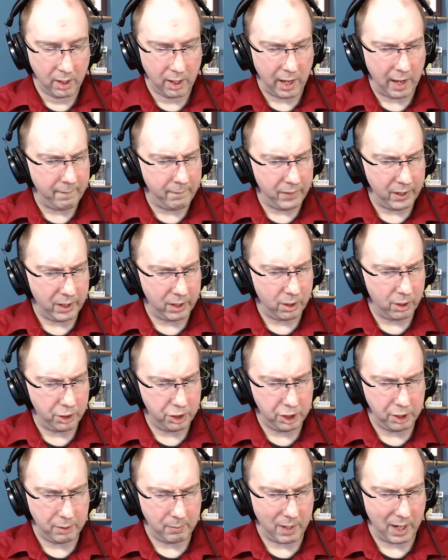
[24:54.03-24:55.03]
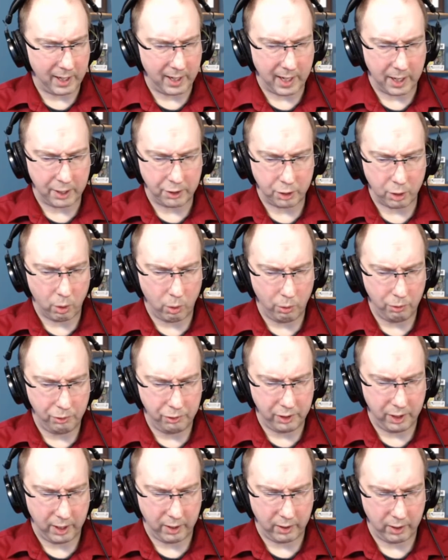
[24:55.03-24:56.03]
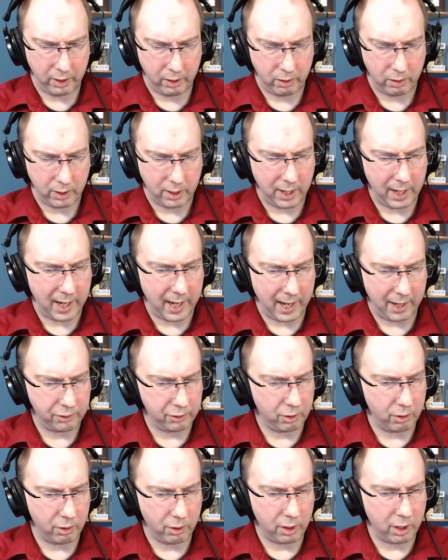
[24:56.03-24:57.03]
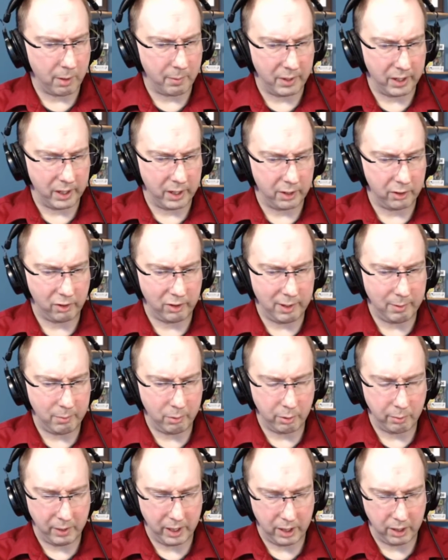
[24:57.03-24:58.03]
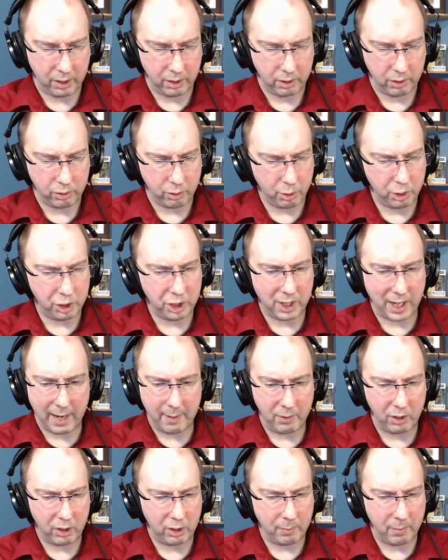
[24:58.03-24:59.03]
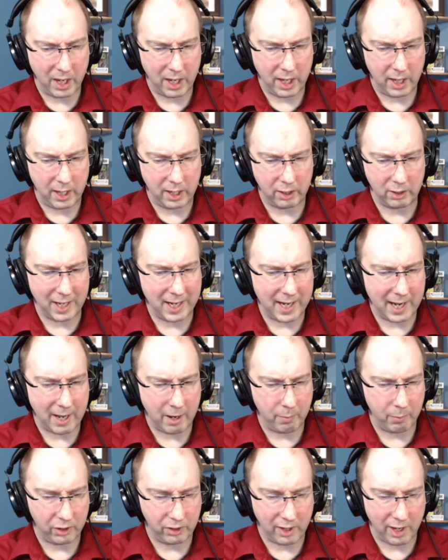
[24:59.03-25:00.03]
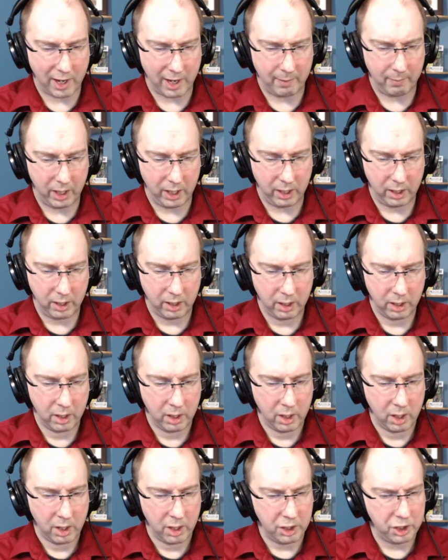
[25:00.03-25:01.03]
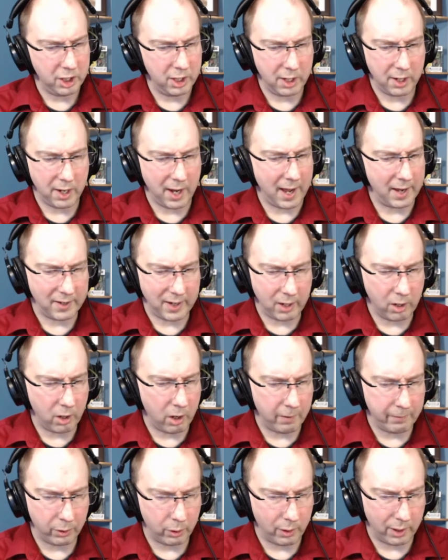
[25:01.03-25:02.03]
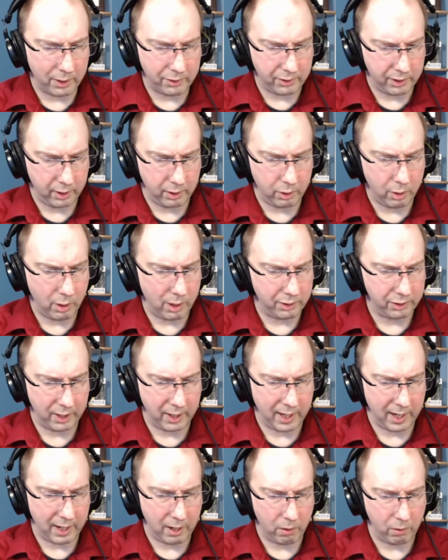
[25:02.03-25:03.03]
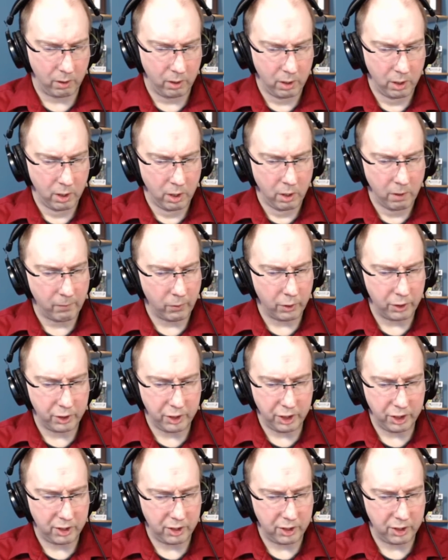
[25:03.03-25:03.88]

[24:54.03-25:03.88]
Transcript: I feared she might catch cold sitting there, and asked her to come in and sleep with me. So she came into bed and lay down beside me. She did not take off her dressing gown, for she